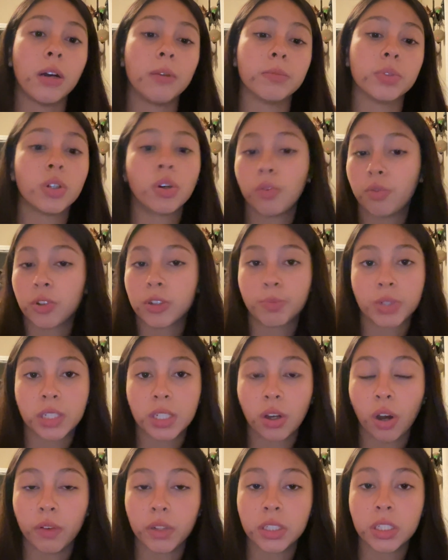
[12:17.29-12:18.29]
So for
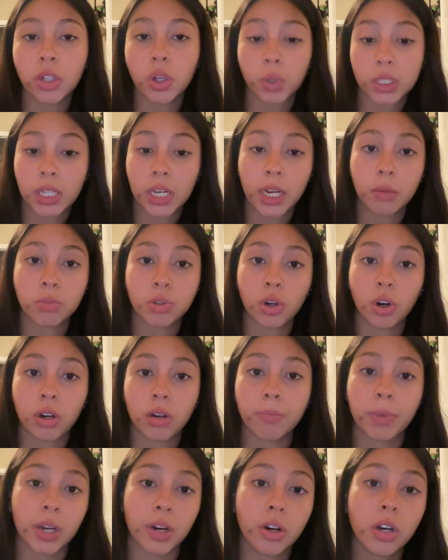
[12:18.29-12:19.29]
sprinting, obviously lower times are
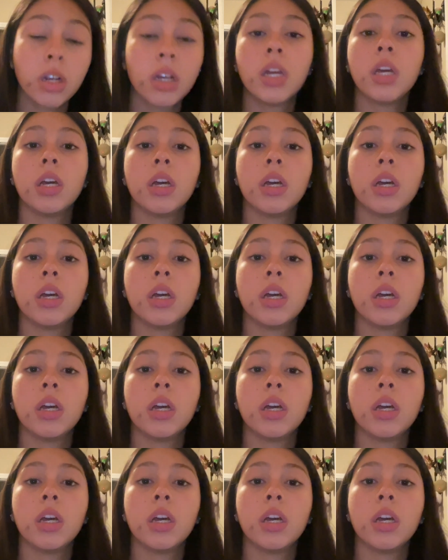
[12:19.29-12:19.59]
better.